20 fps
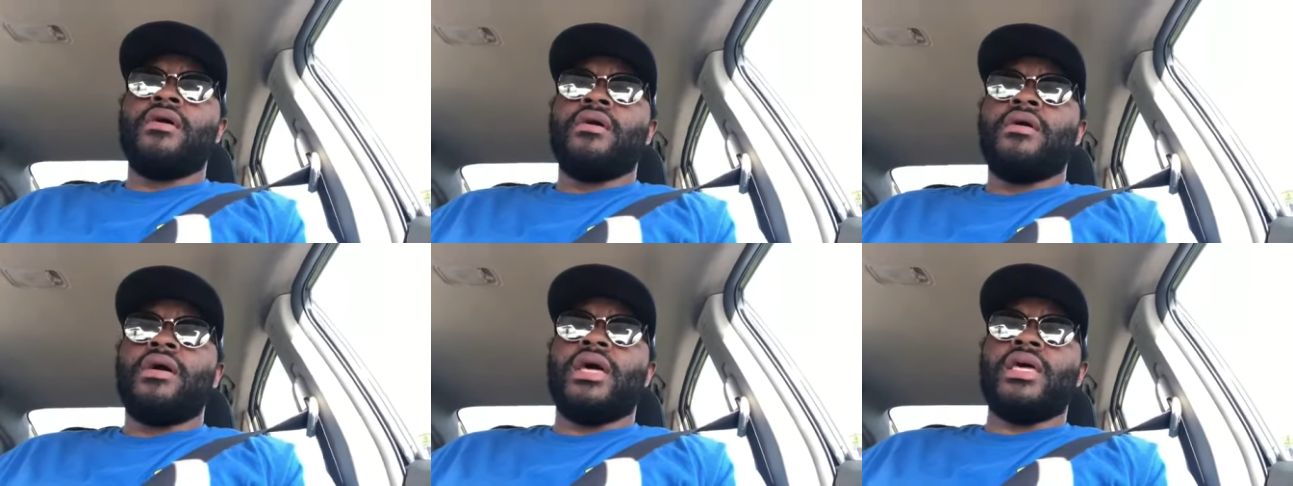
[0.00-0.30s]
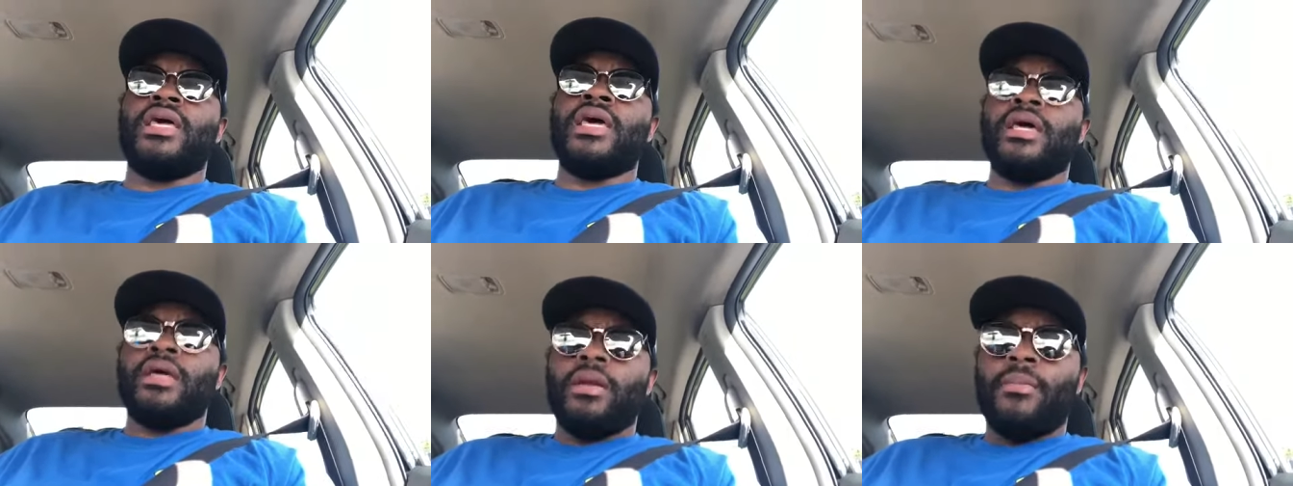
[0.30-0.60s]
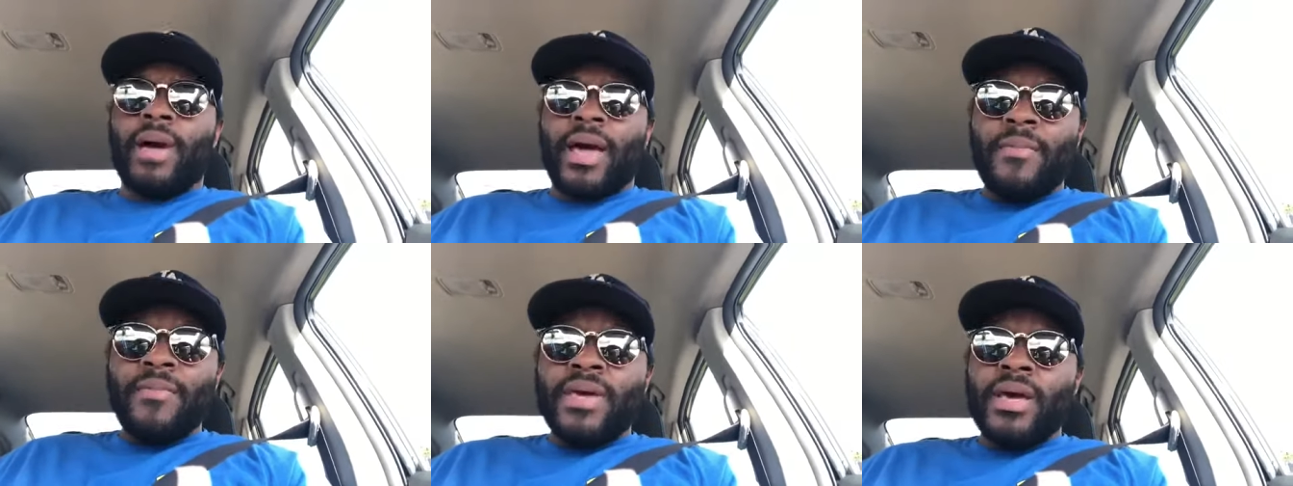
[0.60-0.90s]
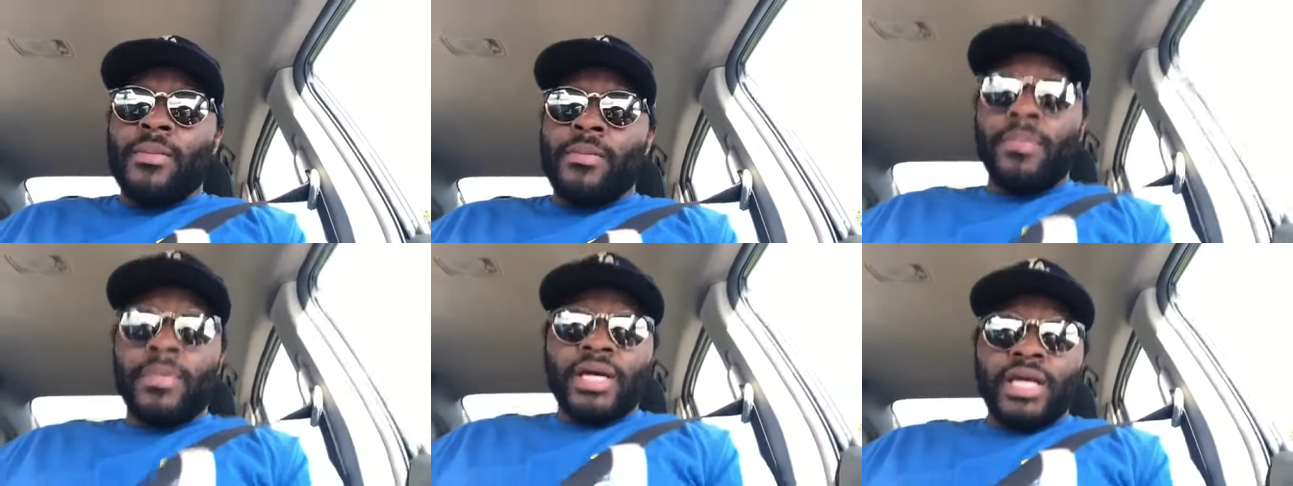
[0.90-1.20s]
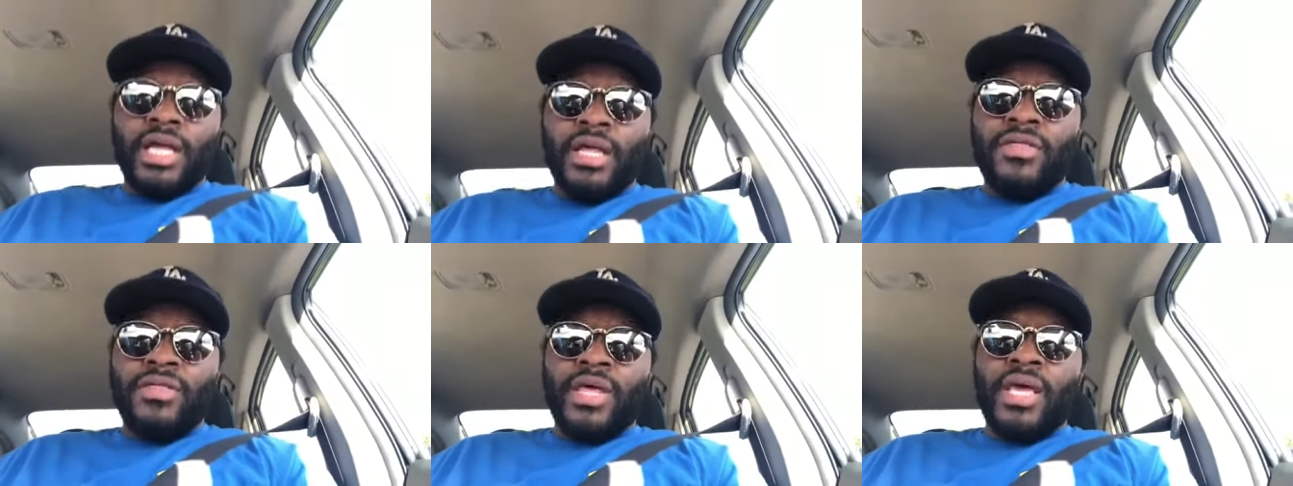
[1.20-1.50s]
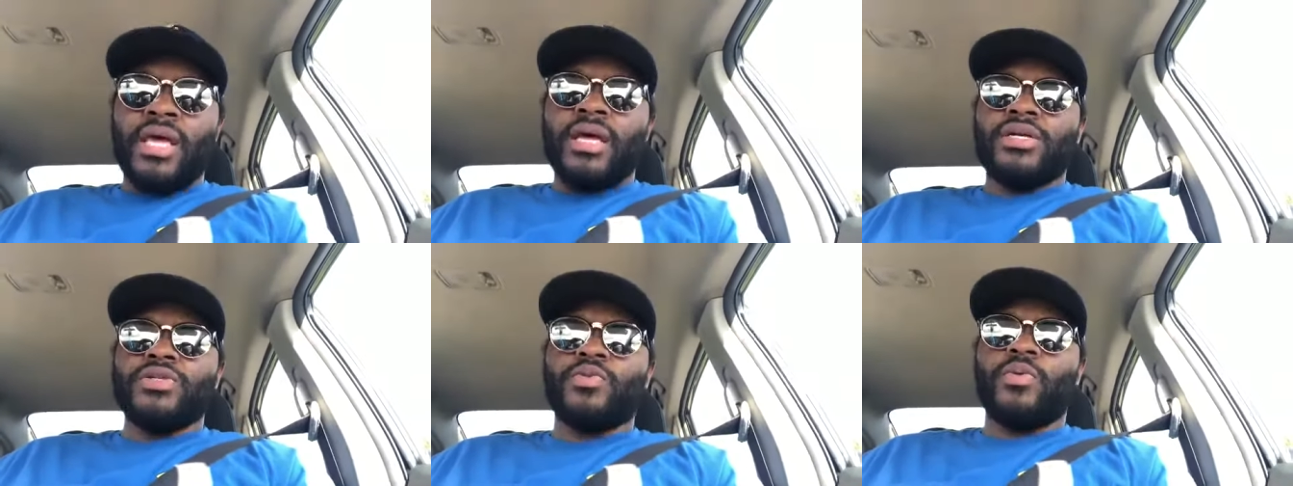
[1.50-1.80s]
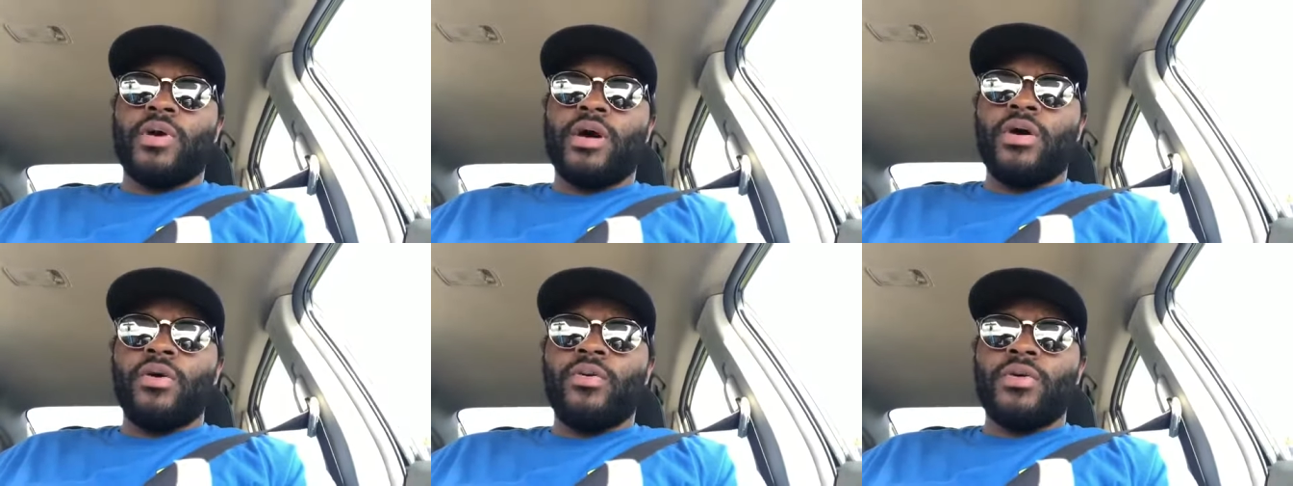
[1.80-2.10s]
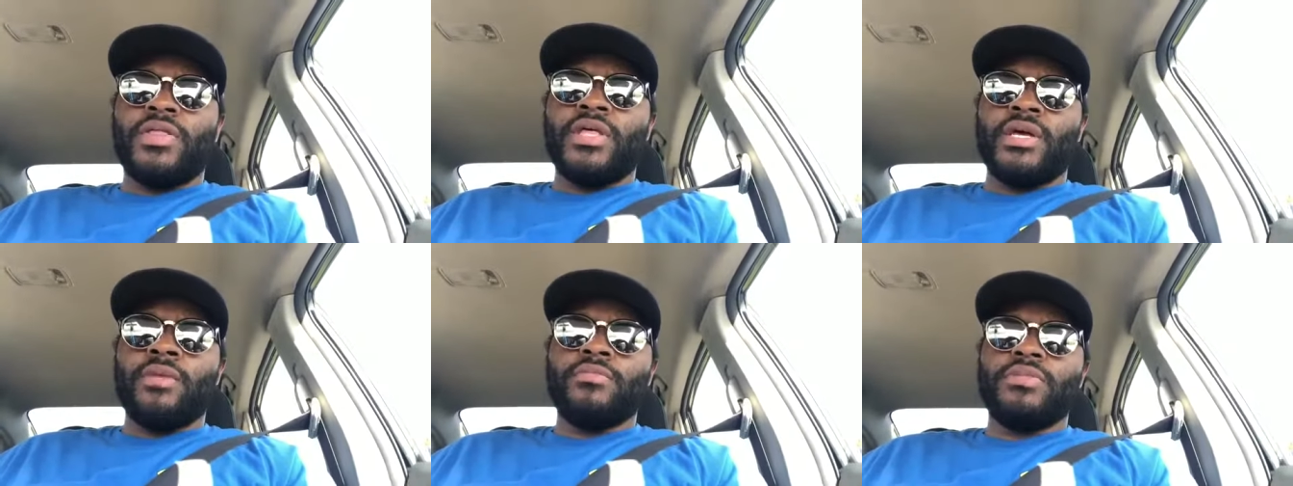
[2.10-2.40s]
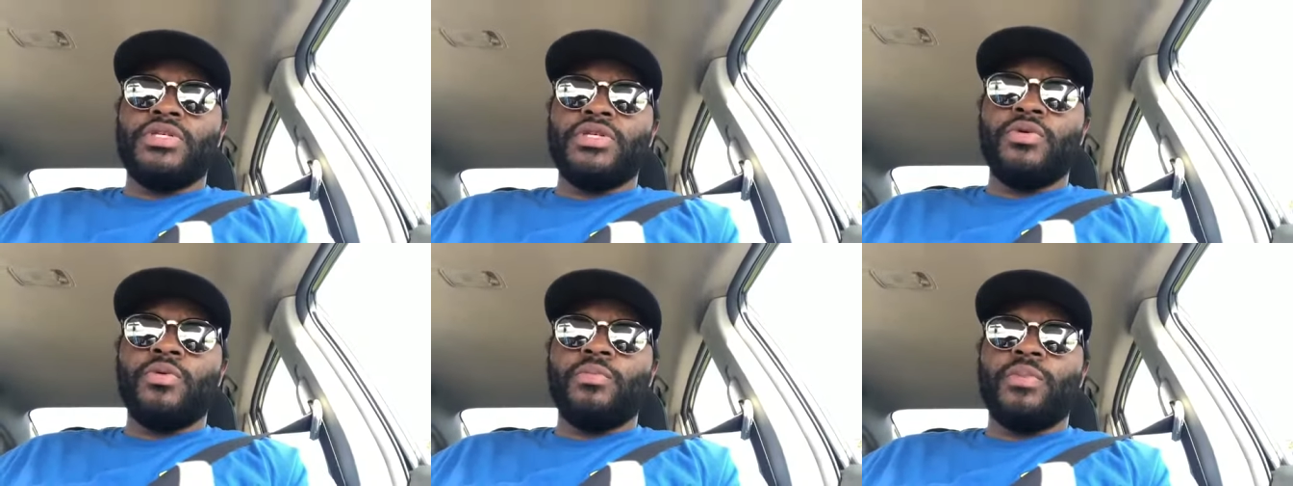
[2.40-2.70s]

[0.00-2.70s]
Again, it might be a money thing as well with him too,